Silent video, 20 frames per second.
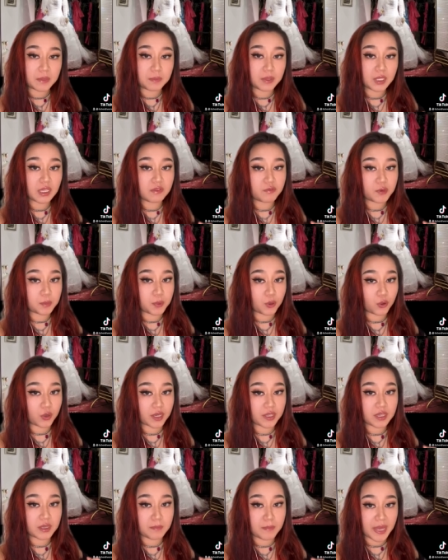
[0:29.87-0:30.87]
People People have
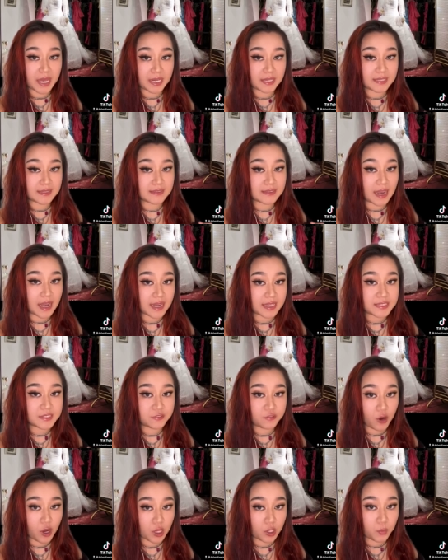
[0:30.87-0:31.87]
reported the mannequin's
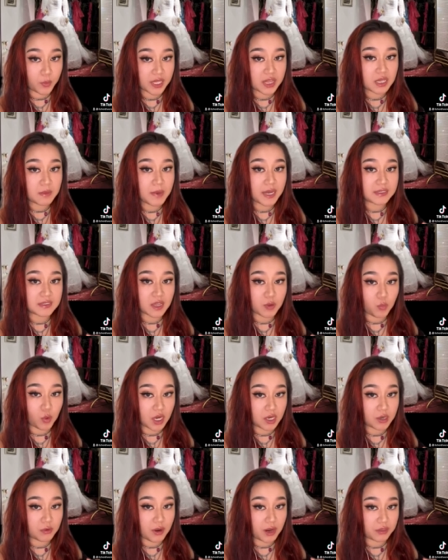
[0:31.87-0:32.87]
eyes following them as they
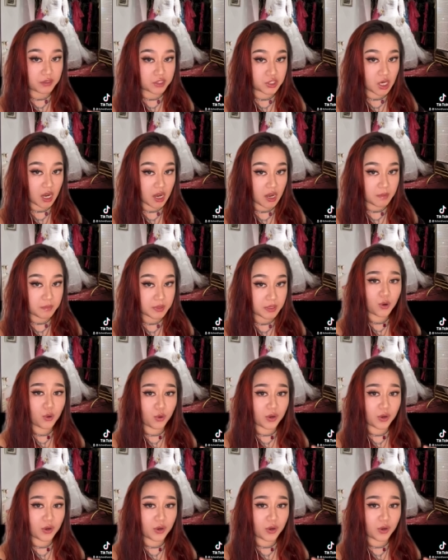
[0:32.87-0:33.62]
walk around the shop,